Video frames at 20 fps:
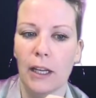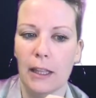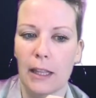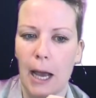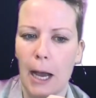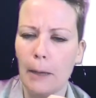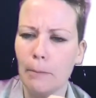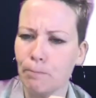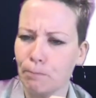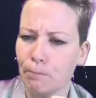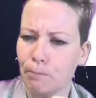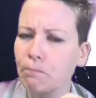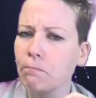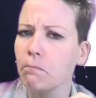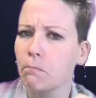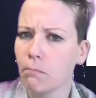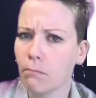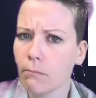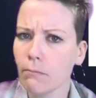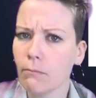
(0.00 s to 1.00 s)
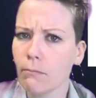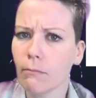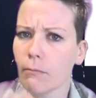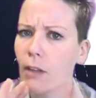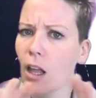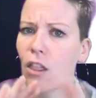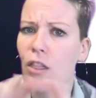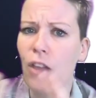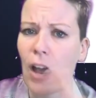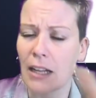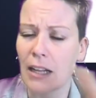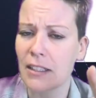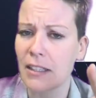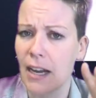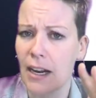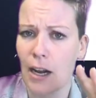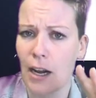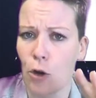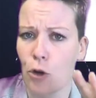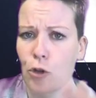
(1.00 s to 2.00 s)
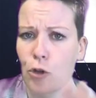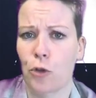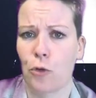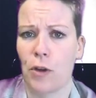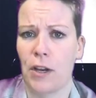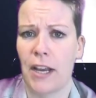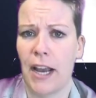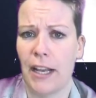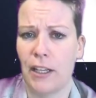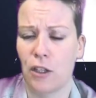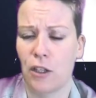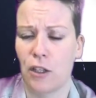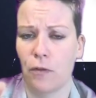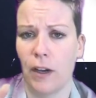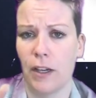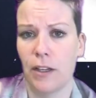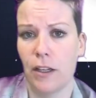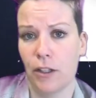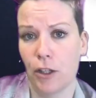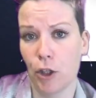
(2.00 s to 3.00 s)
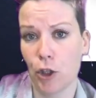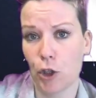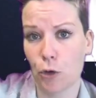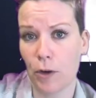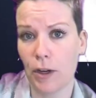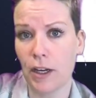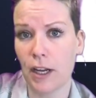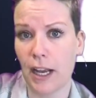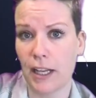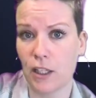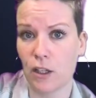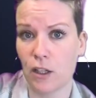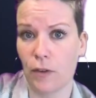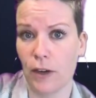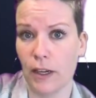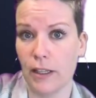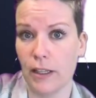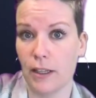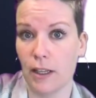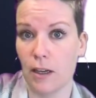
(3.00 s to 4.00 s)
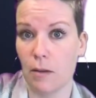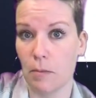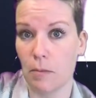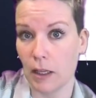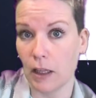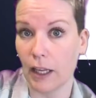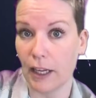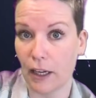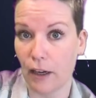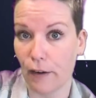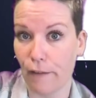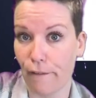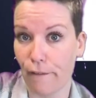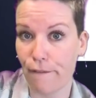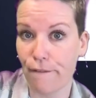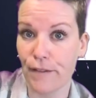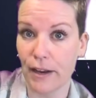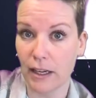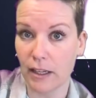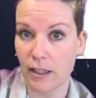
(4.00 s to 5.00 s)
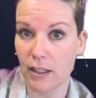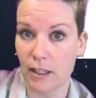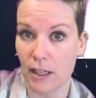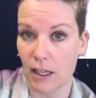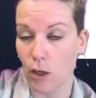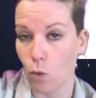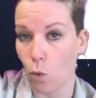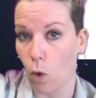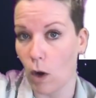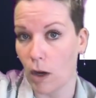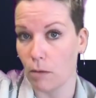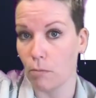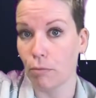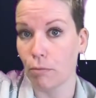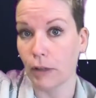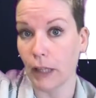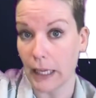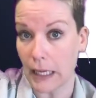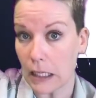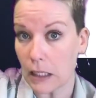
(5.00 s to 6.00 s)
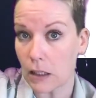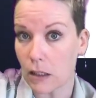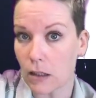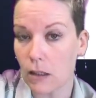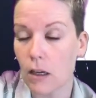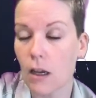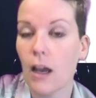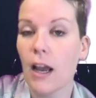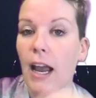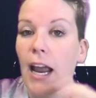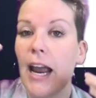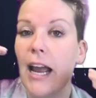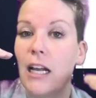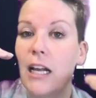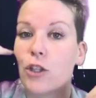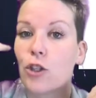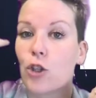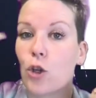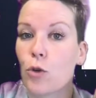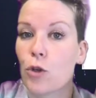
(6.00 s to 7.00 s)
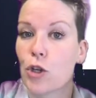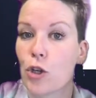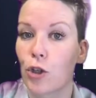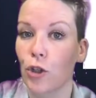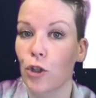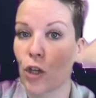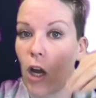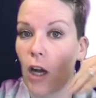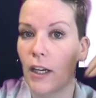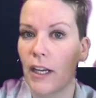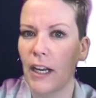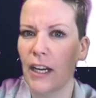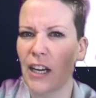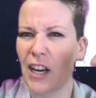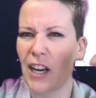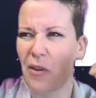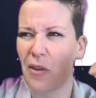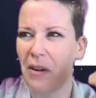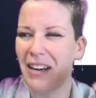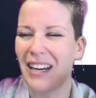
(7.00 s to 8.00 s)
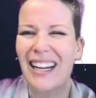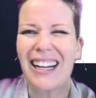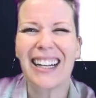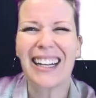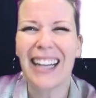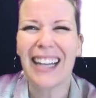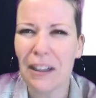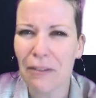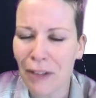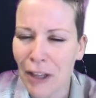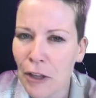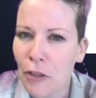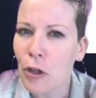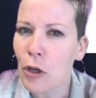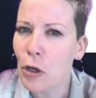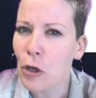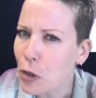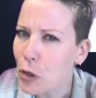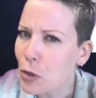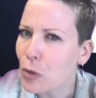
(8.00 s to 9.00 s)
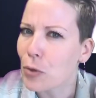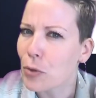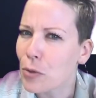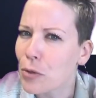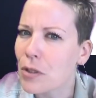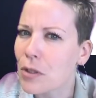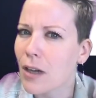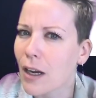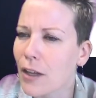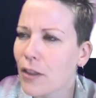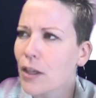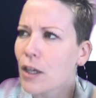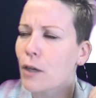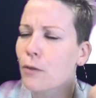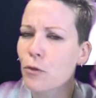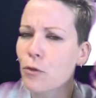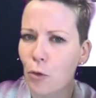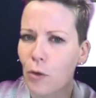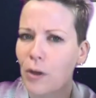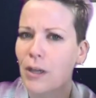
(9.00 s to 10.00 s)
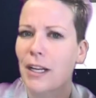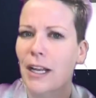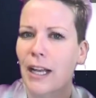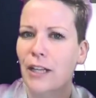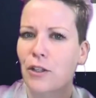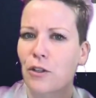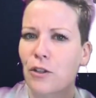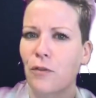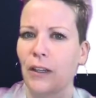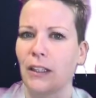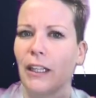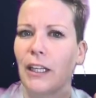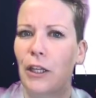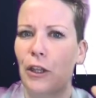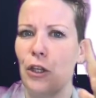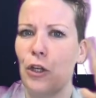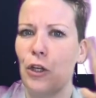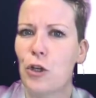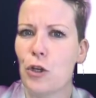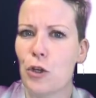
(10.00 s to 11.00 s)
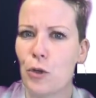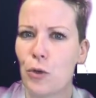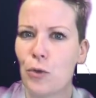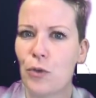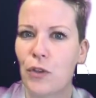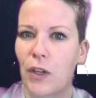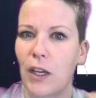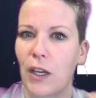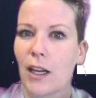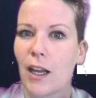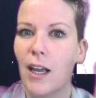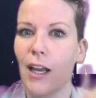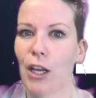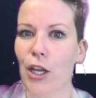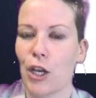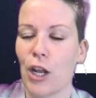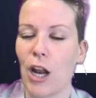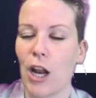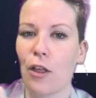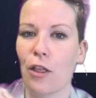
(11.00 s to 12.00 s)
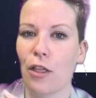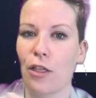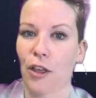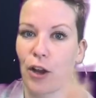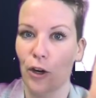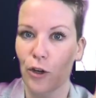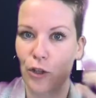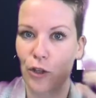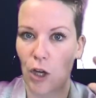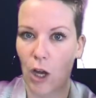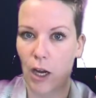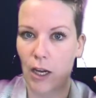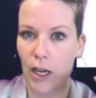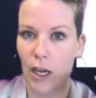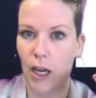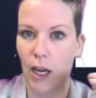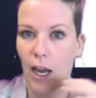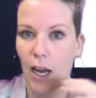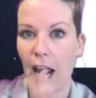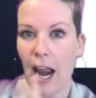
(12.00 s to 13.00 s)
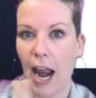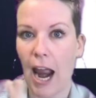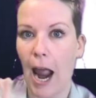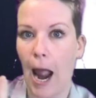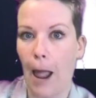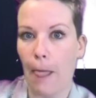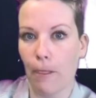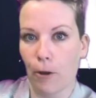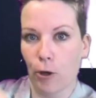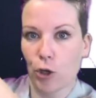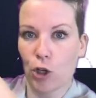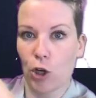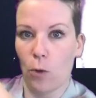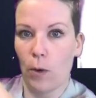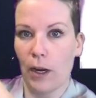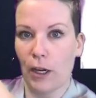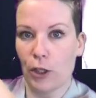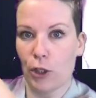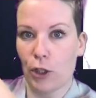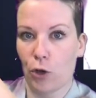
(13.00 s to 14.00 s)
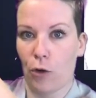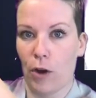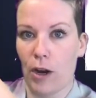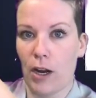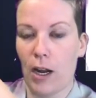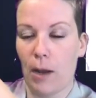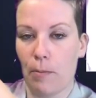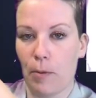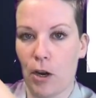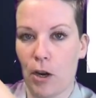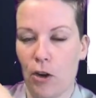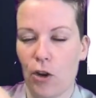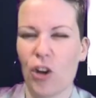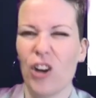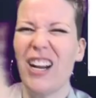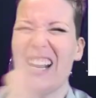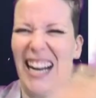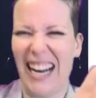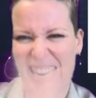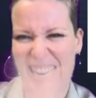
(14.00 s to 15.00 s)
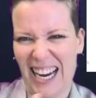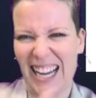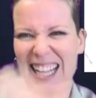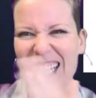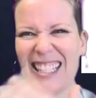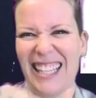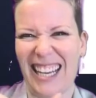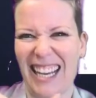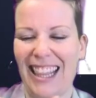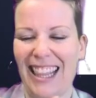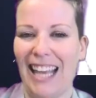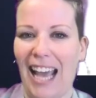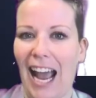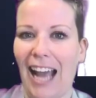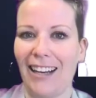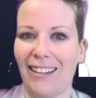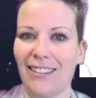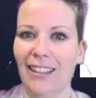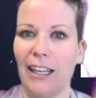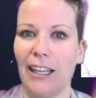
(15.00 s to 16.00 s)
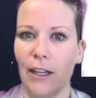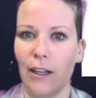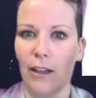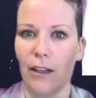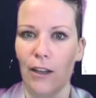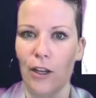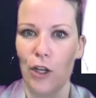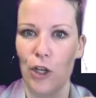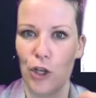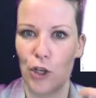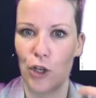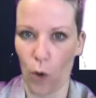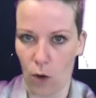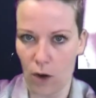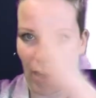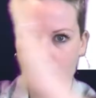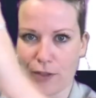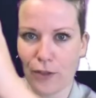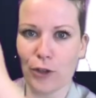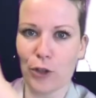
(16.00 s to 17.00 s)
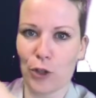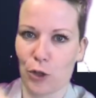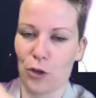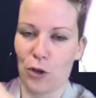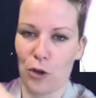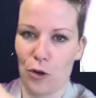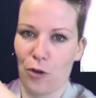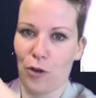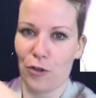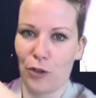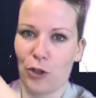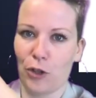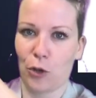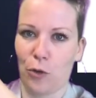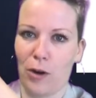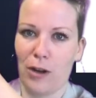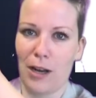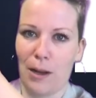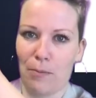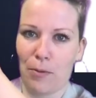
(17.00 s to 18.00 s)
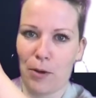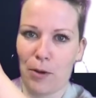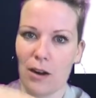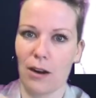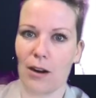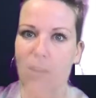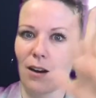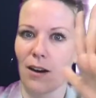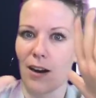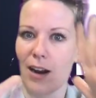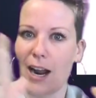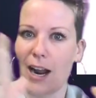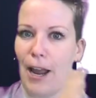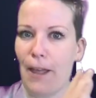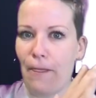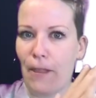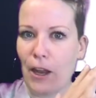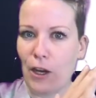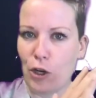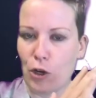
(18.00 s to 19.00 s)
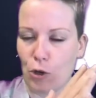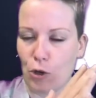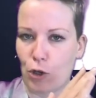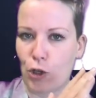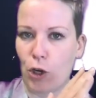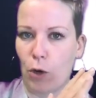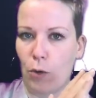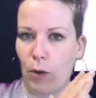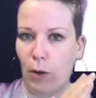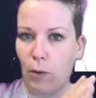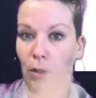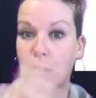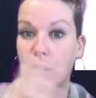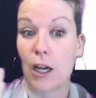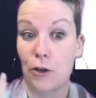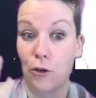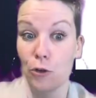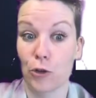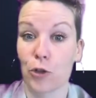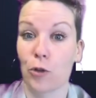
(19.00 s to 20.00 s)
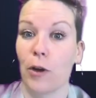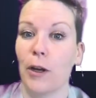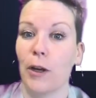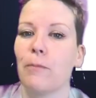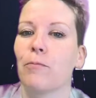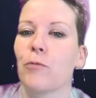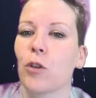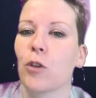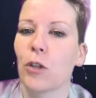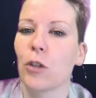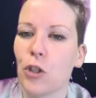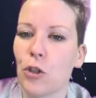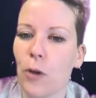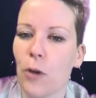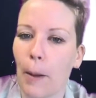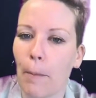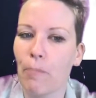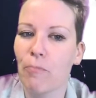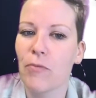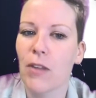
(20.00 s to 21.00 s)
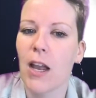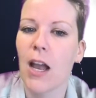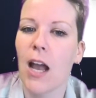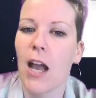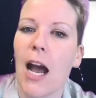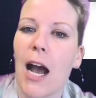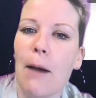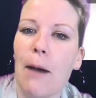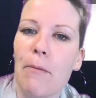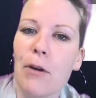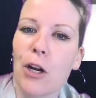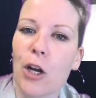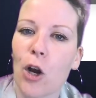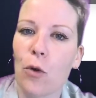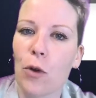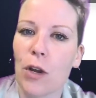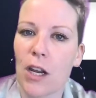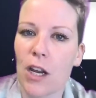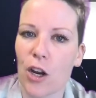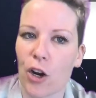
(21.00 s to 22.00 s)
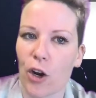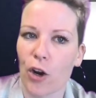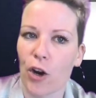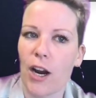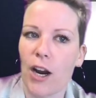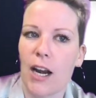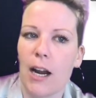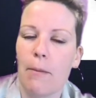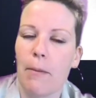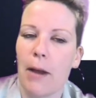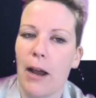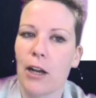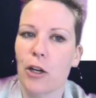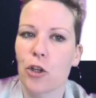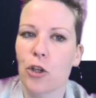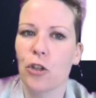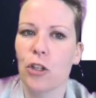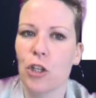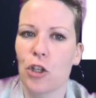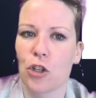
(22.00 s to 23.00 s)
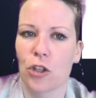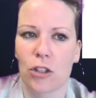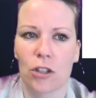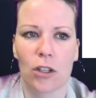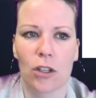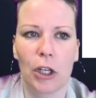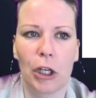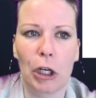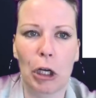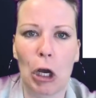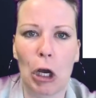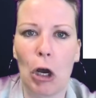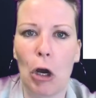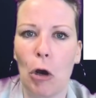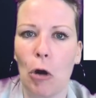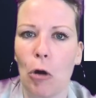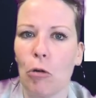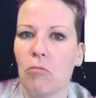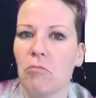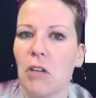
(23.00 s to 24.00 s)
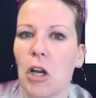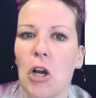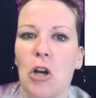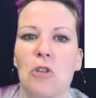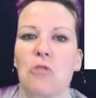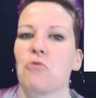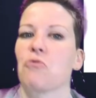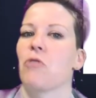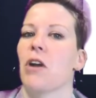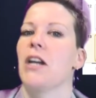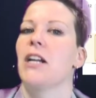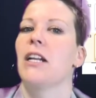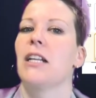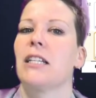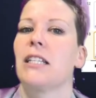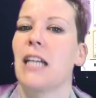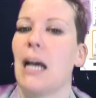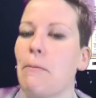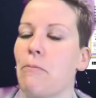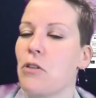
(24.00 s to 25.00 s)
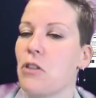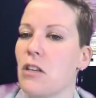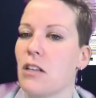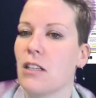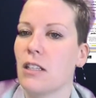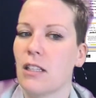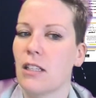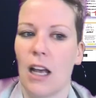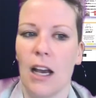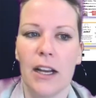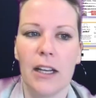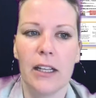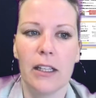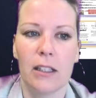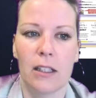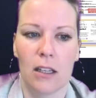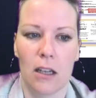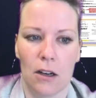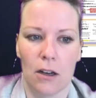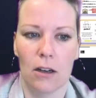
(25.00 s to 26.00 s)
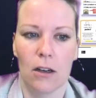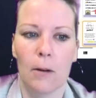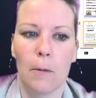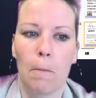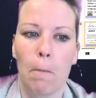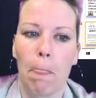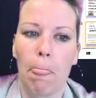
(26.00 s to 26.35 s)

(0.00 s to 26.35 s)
that. That's not how Screencastify does it. Screencastify is going to be like fixed in one place. And so you're talking, narrating, kind of like the news. I think of Screencastify like the news. Like, you know how they're talking and they're showing a screen up here? It's like that. Like you're in the screen up here and then you're showing what's on your screen. So let's do it. I'm going to go here and I'm actually just going to go right on top of these slides here.